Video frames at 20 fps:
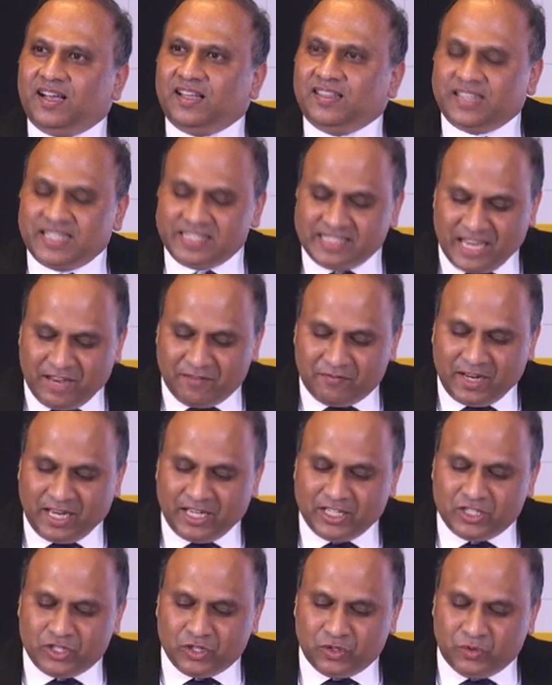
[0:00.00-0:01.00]
this
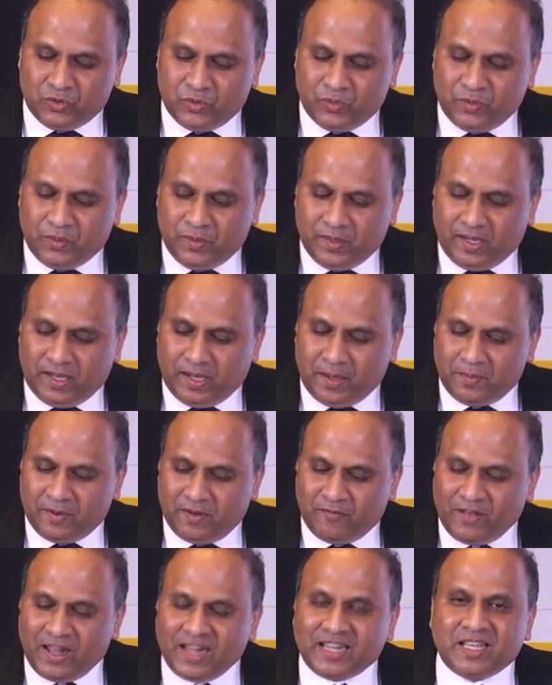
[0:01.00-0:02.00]
evening to
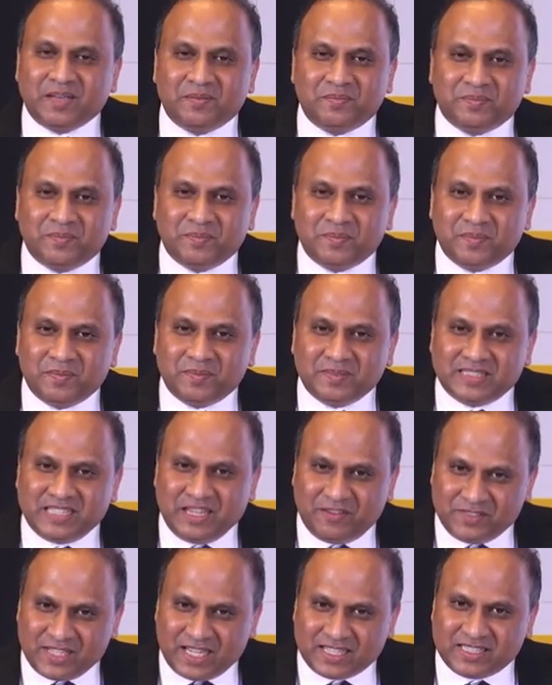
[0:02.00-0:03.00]
welcome
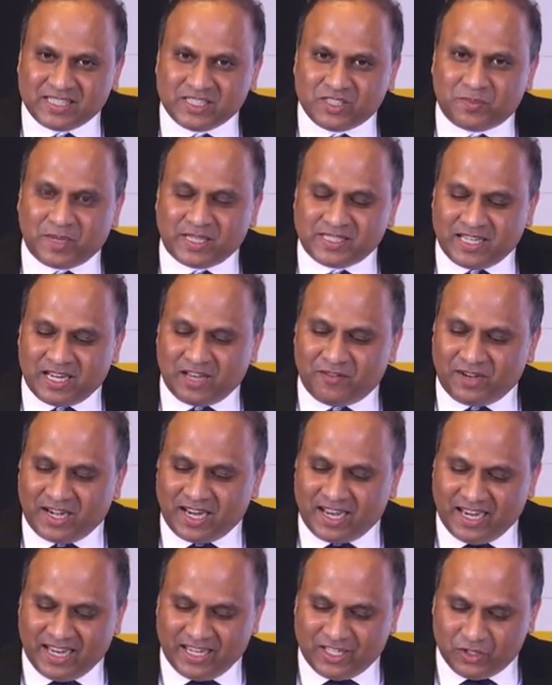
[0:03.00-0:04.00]
Chief Justice Prasanna
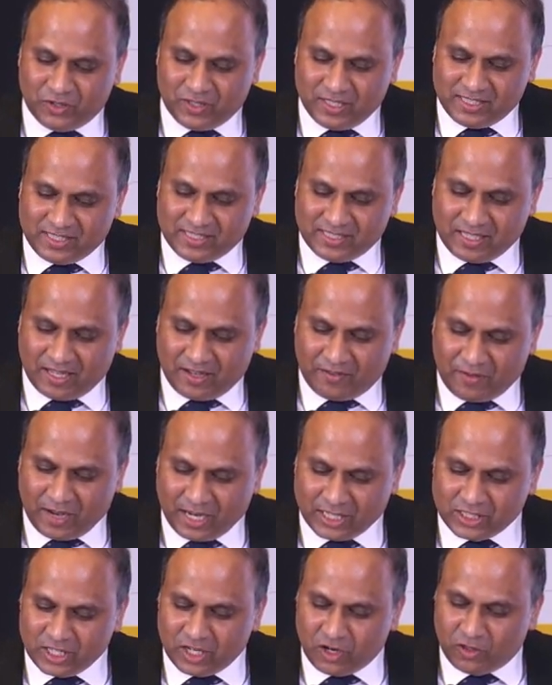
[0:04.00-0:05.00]
Varale to this
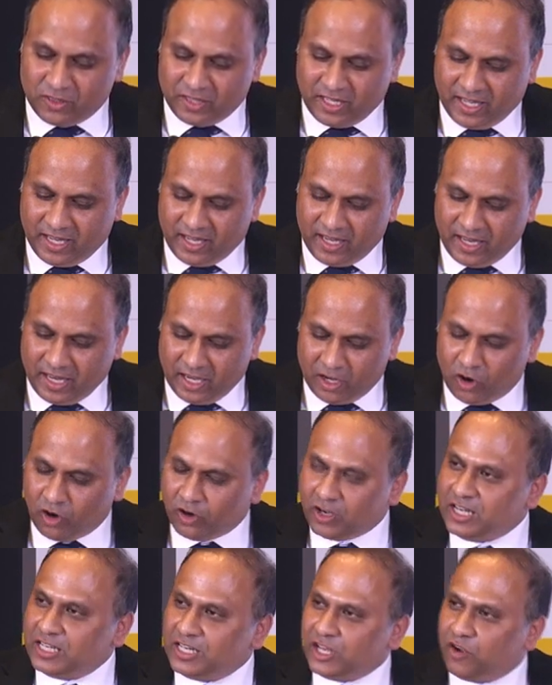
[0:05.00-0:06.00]
function on the
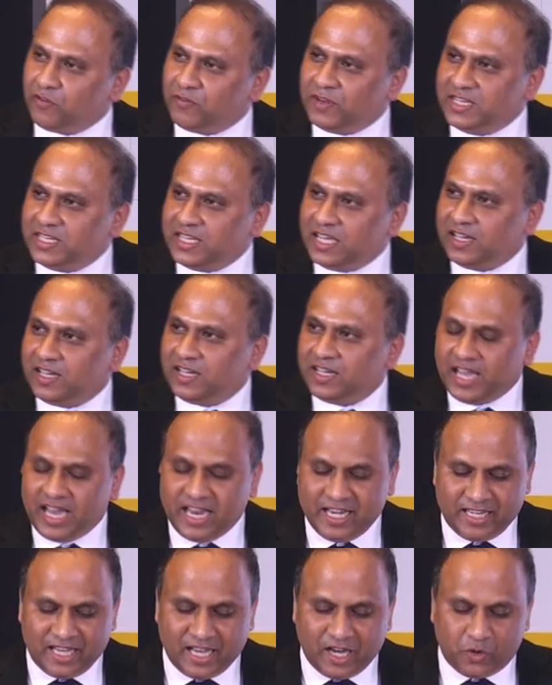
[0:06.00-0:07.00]
inaugural day of India
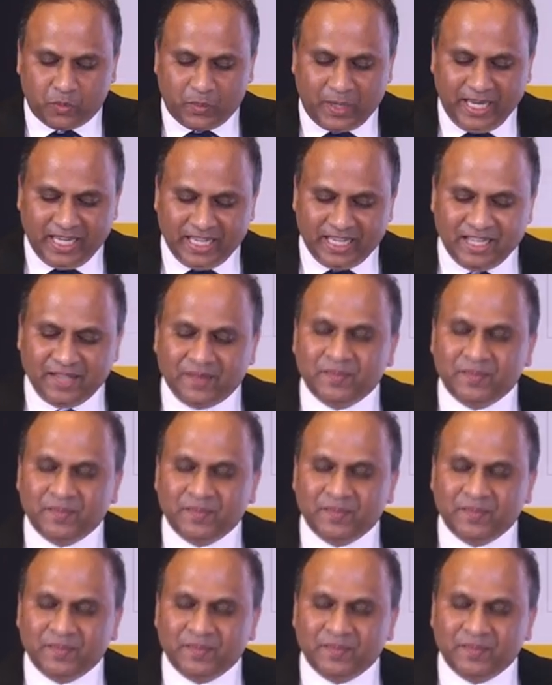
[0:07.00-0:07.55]
ADR week.